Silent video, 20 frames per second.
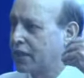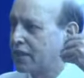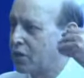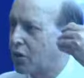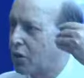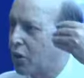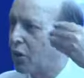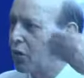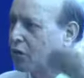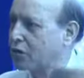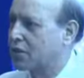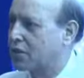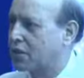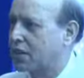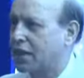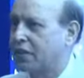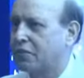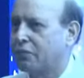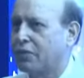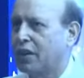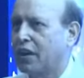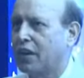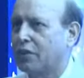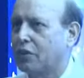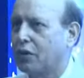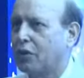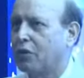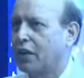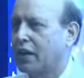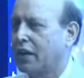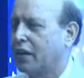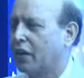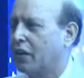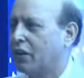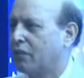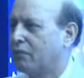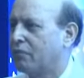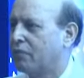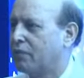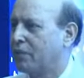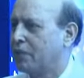cause that we are talking of,